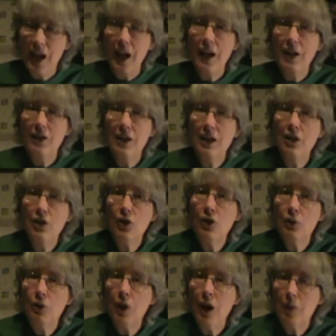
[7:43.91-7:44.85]
and in
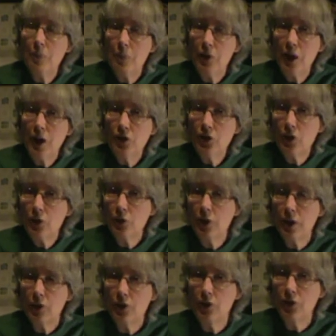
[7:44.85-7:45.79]
the project
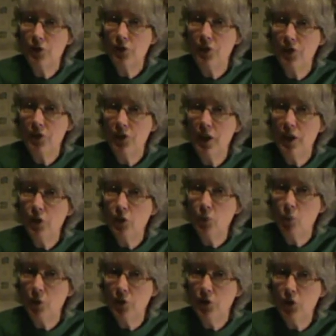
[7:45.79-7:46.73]
records it
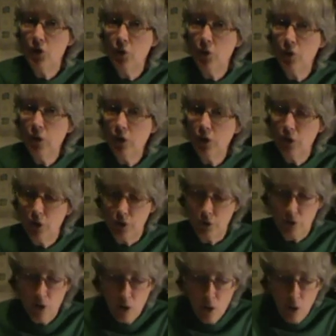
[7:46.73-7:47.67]
says, what did you
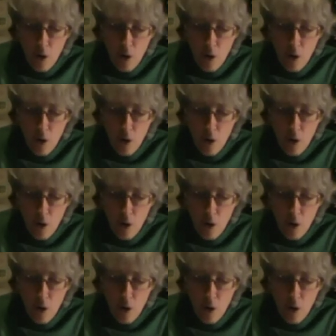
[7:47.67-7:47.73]
learn?